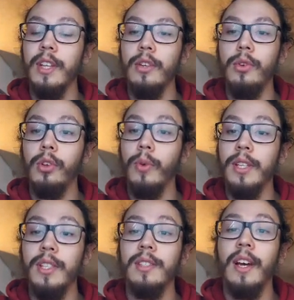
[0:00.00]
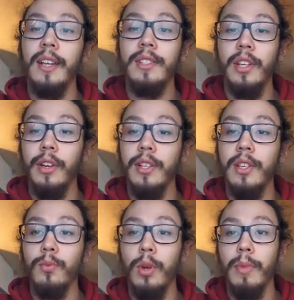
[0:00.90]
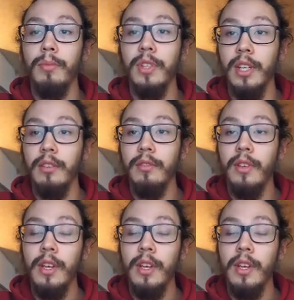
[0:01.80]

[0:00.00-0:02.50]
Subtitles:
that nuclear waste is not as serious as one may believe